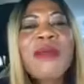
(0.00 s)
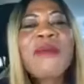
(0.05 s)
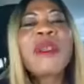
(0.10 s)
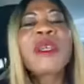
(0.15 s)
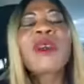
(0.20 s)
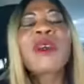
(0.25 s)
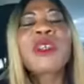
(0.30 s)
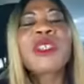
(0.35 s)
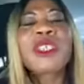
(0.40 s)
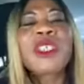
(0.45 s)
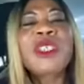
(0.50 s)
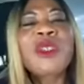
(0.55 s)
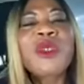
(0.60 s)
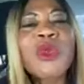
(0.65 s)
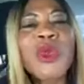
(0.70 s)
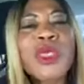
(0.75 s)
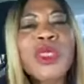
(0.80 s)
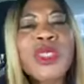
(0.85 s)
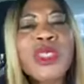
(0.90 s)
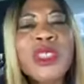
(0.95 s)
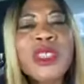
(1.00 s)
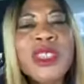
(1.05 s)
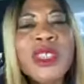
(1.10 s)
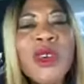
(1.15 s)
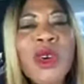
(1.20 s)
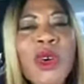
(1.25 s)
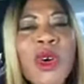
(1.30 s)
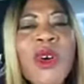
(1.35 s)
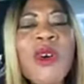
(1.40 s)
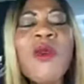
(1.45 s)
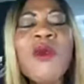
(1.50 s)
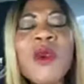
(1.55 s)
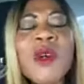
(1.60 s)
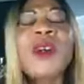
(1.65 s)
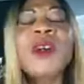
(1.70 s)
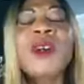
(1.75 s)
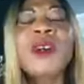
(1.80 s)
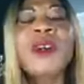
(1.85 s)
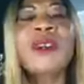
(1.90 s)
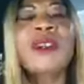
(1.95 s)
Because it was the whole
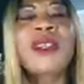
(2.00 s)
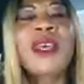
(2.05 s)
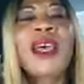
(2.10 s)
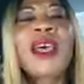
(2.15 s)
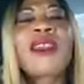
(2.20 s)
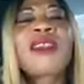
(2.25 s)
world